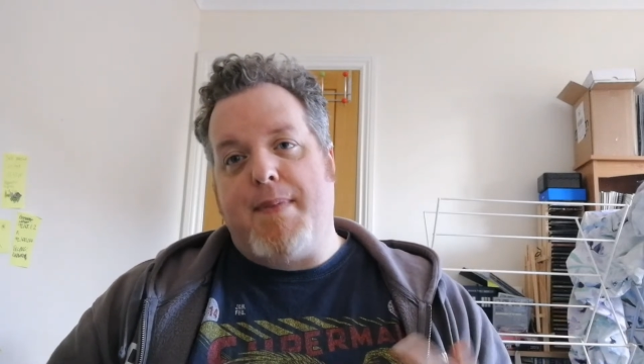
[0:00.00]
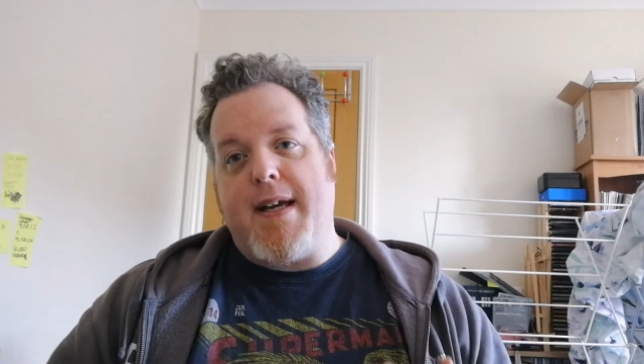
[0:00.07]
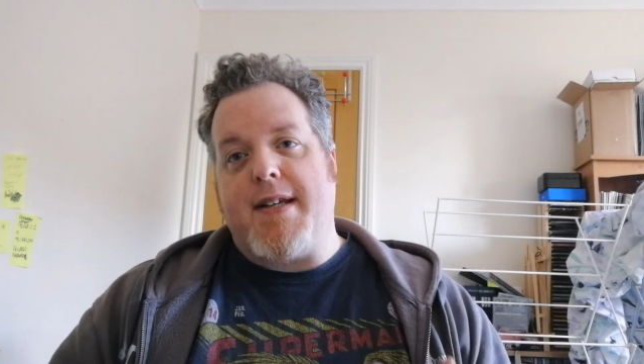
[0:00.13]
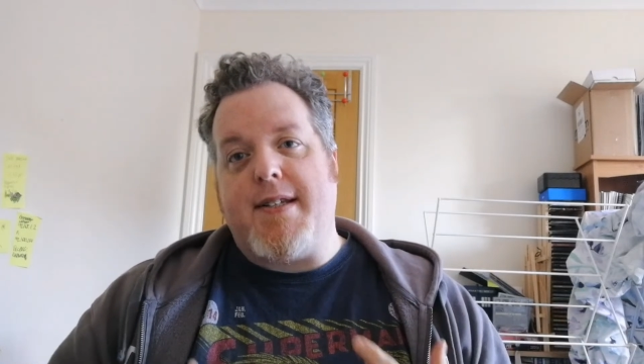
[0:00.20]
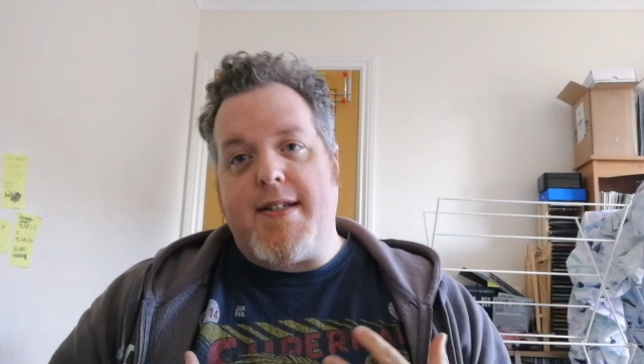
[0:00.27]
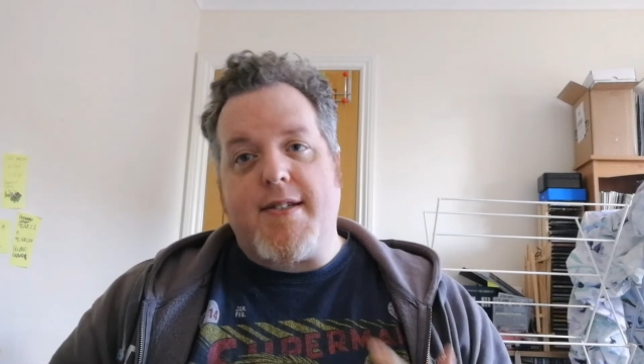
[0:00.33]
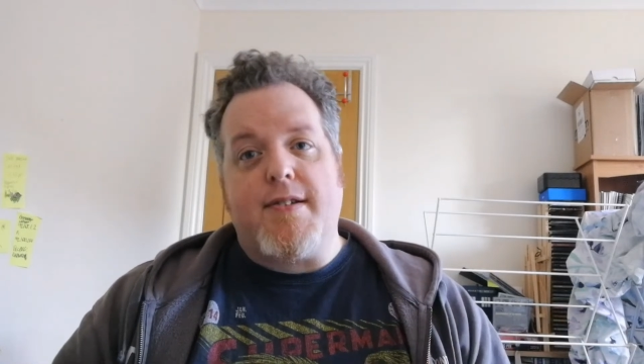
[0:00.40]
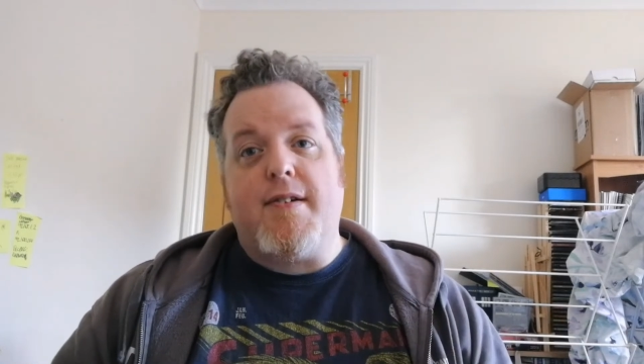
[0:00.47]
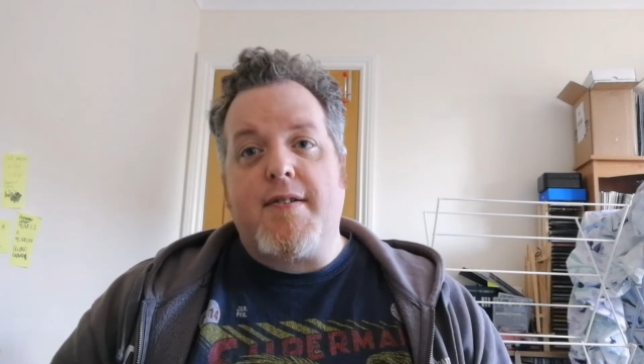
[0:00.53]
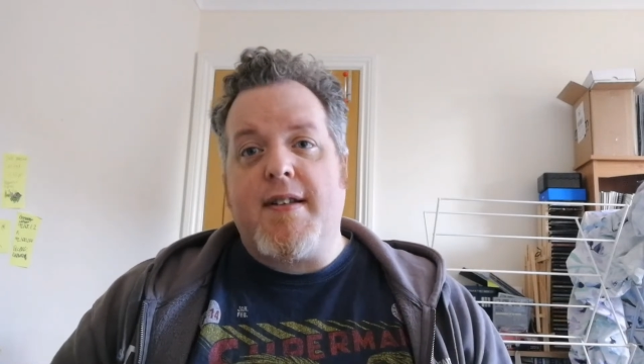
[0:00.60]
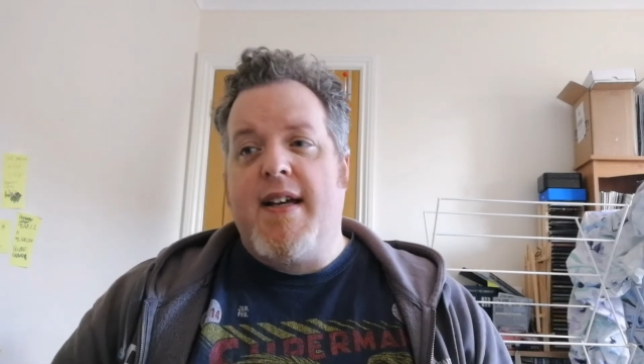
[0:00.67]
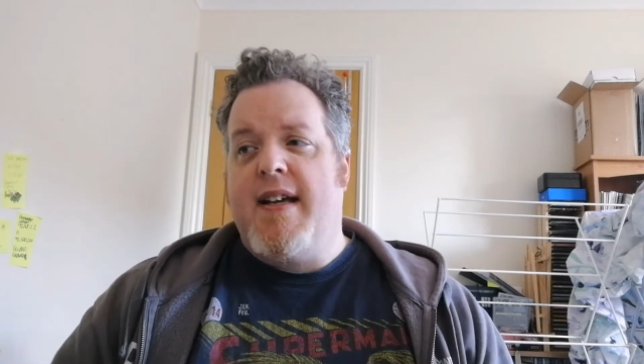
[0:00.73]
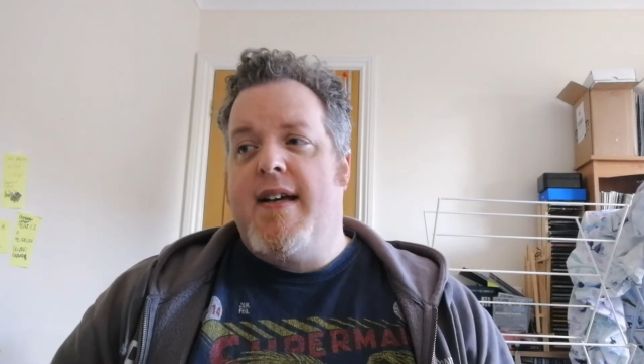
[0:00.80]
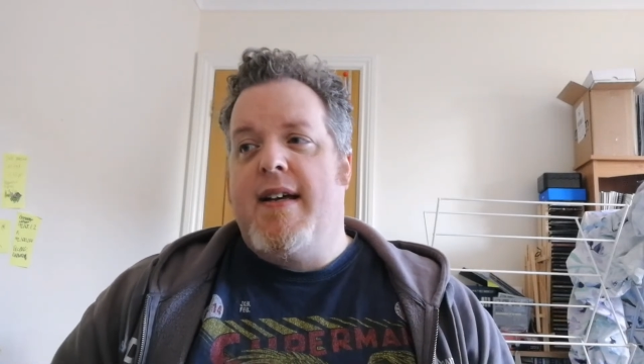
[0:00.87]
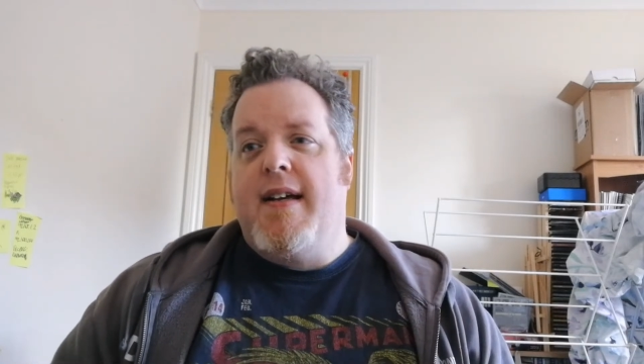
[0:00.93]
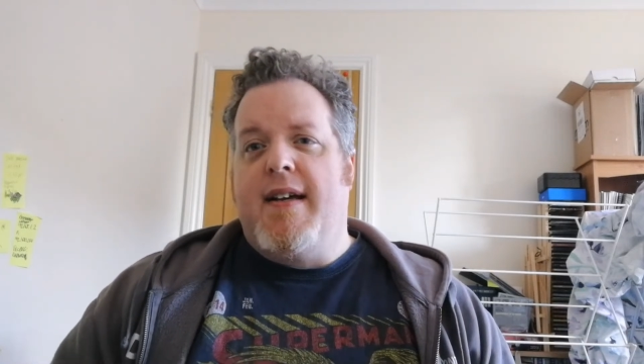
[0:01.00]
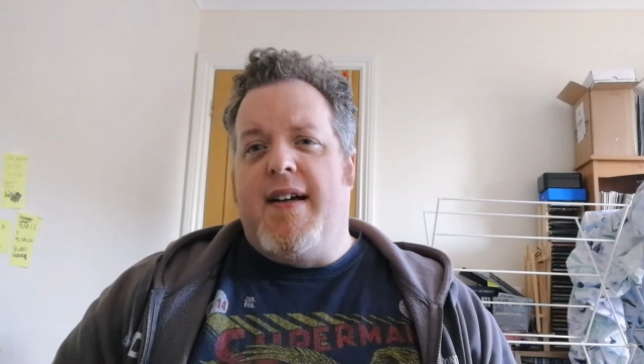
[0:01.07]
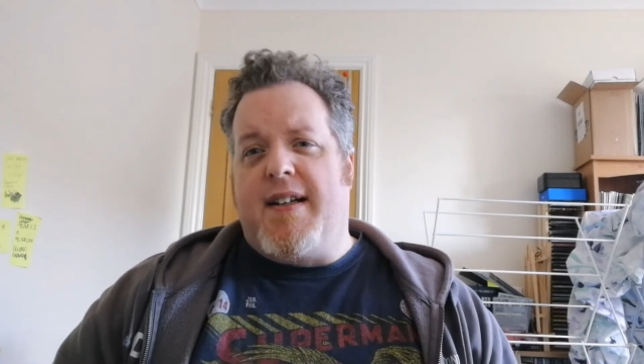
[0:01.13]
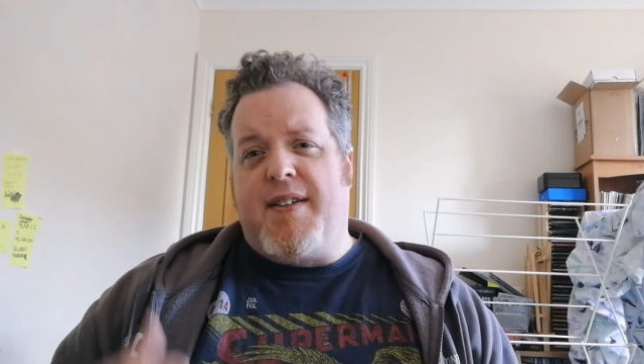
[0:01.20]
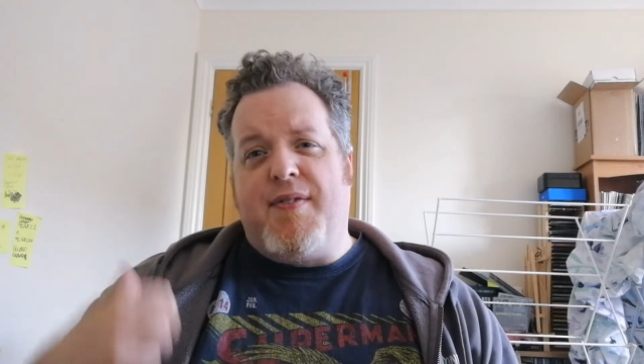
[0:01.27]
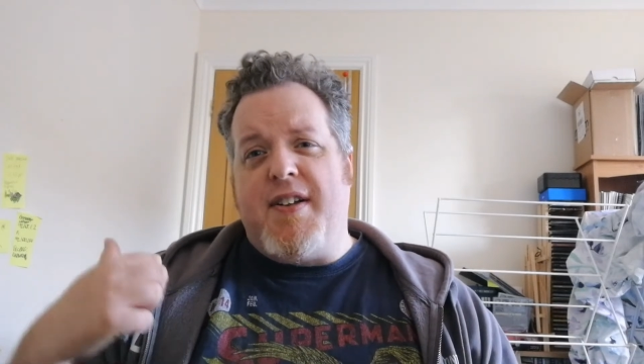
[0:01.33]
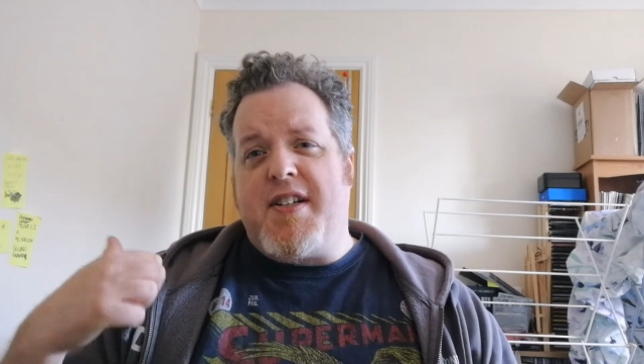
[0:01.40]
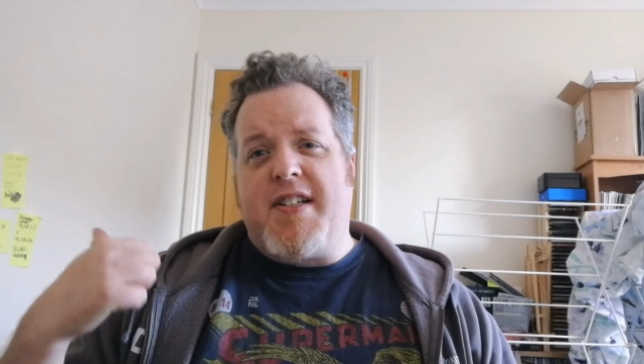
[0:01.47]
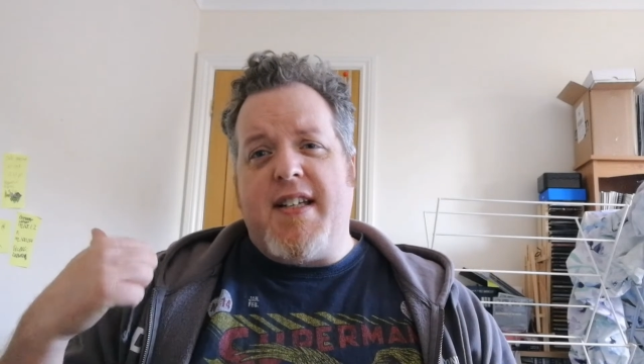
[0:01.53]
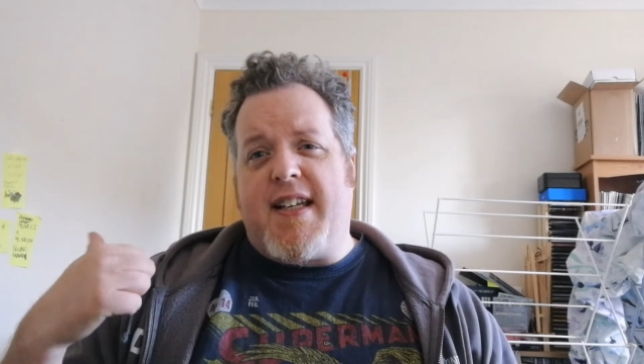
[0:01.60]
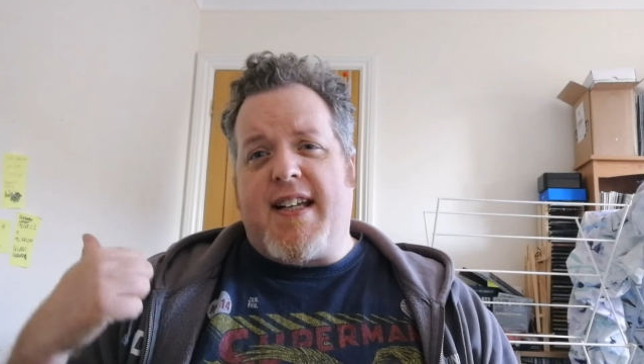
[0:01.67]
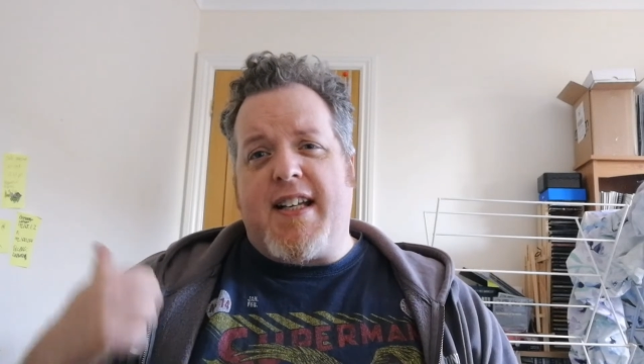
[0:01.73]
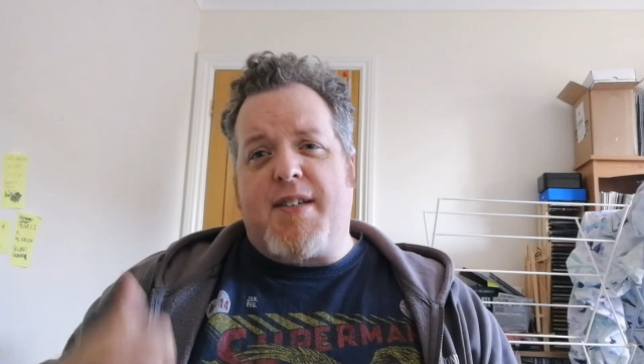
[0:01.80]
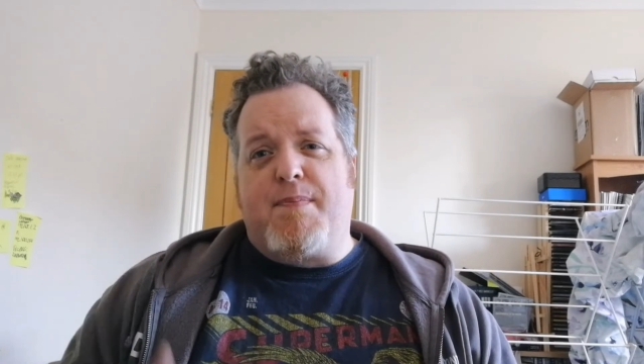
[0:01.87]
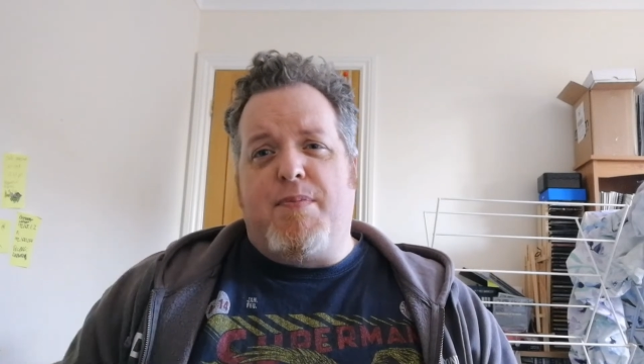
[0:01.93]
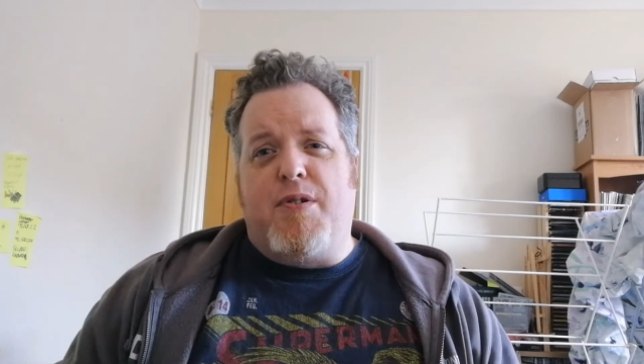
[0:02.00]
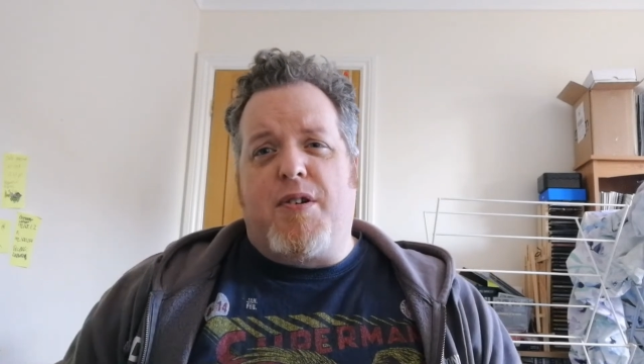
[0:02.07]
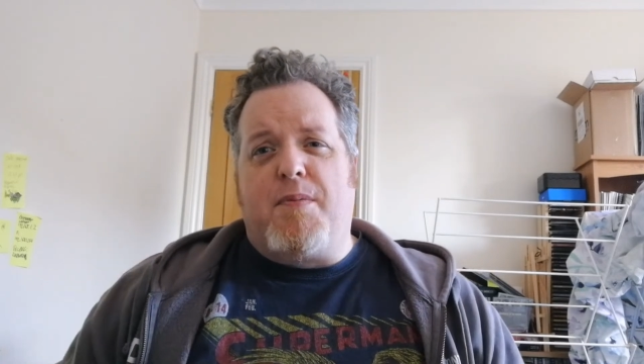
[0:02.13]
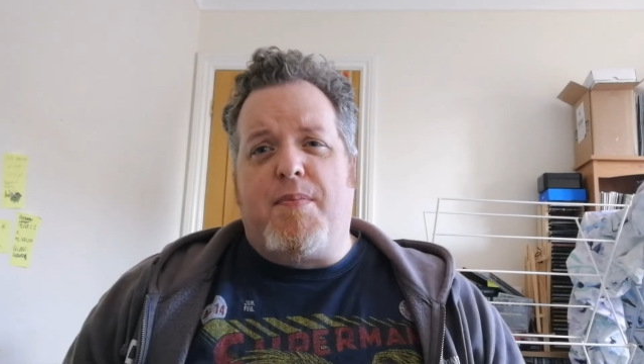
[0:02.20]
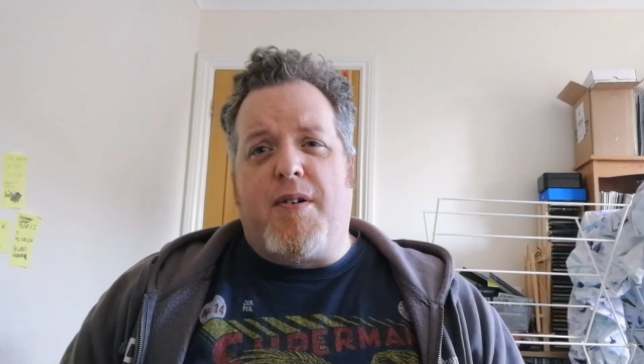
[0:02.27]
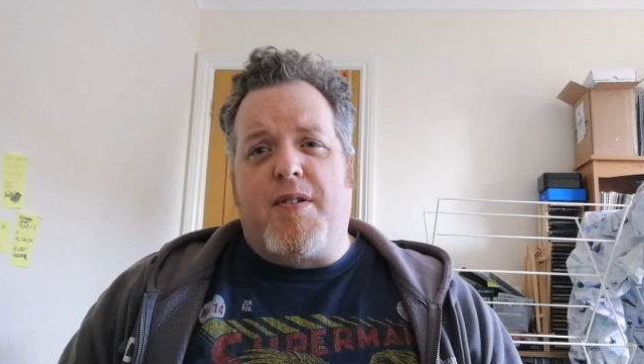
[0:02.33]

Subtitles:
piece is done, and eventually it gets put up